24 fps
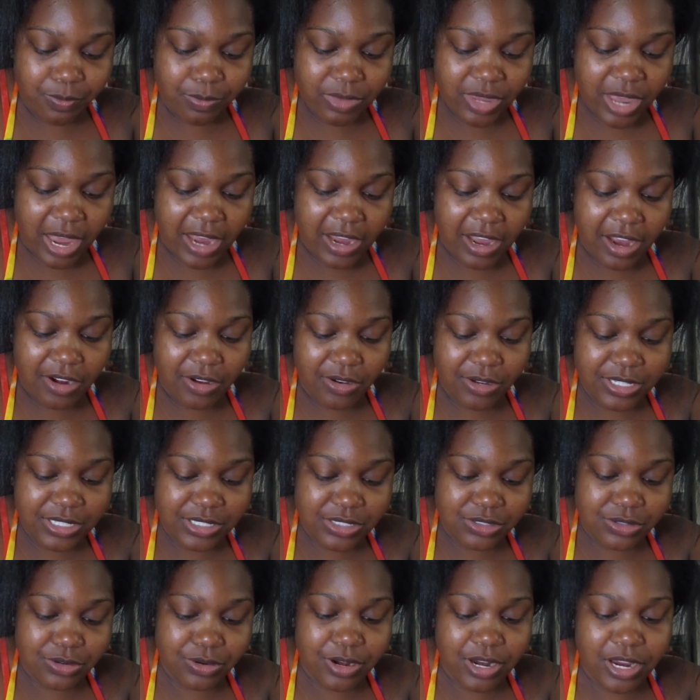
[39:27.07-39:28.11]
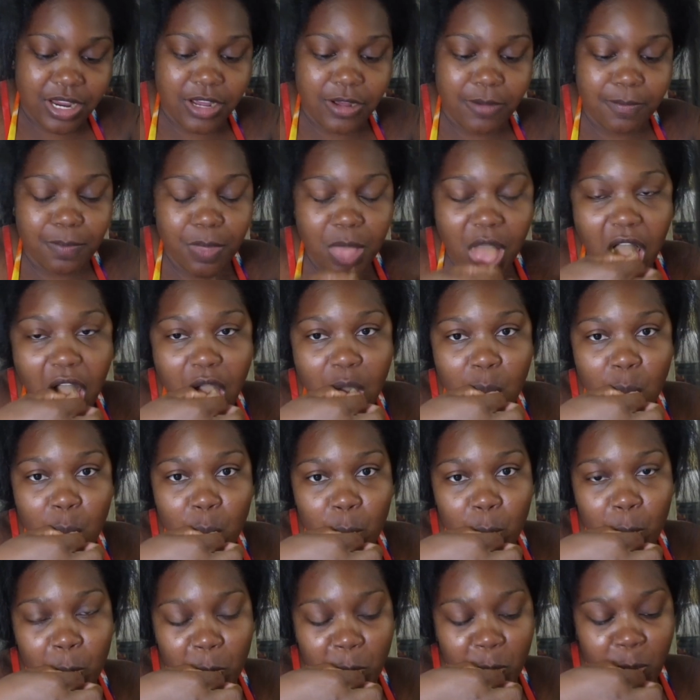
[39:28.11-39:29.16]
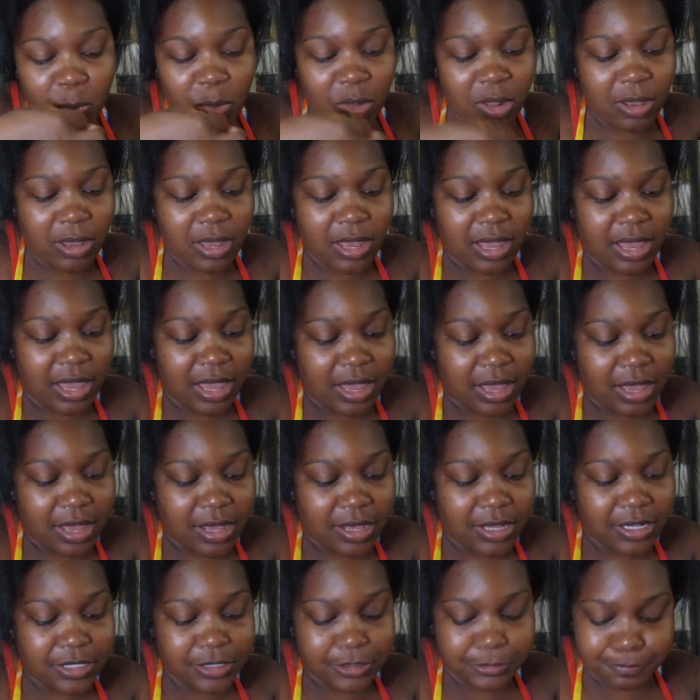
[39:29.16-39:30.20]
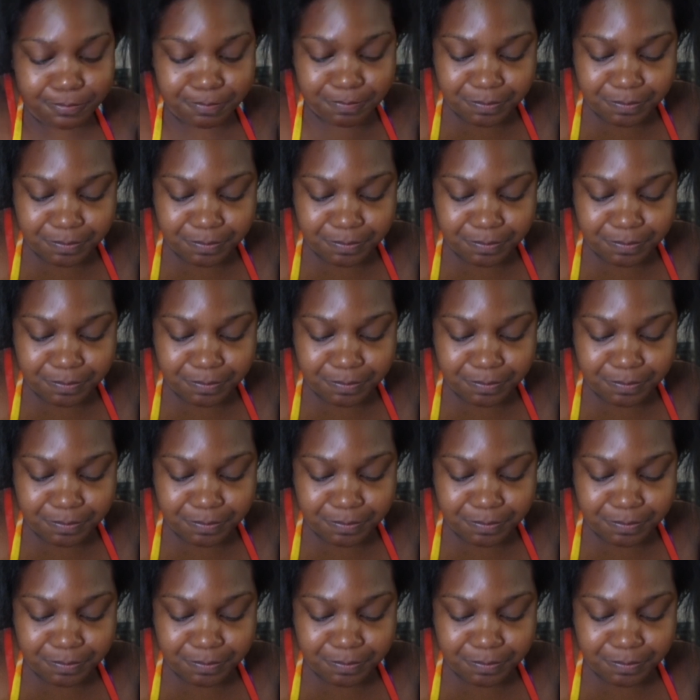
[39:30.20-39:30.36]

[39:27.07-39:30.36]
I got on Instagram, and